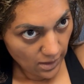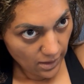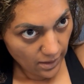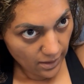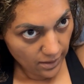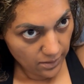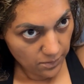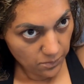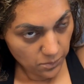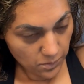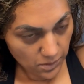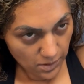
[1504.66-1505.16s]

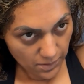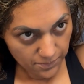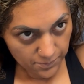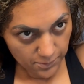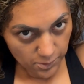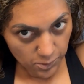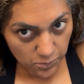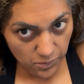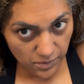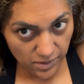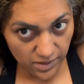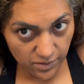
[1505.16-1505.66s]
and when I'm
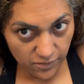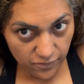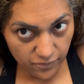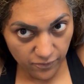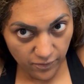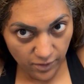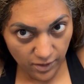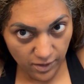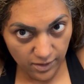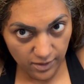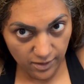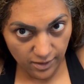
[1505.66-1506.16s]
doing the
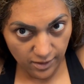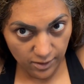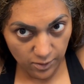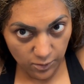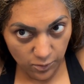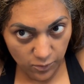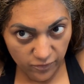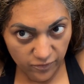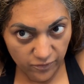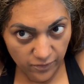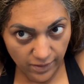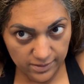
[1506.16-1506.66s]
front, I go
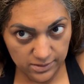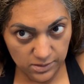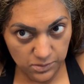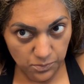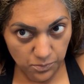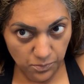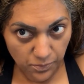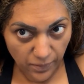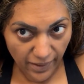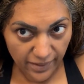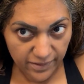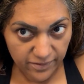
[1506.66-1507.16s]
as
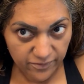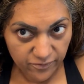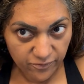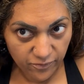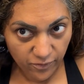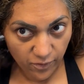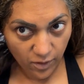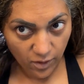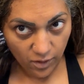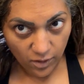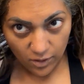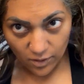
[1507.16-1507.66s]
back
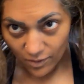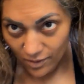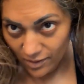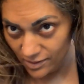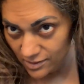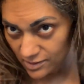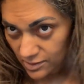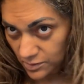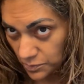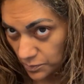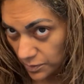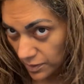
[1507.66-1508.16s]
far
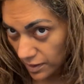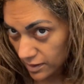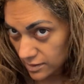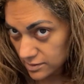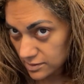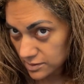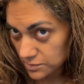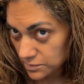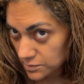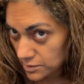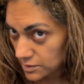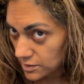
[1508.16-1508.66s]
as
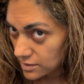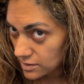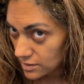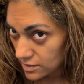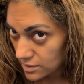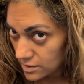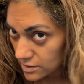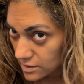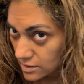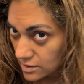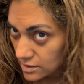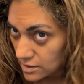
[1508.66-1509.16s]

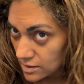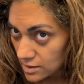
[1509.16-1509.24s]
possible.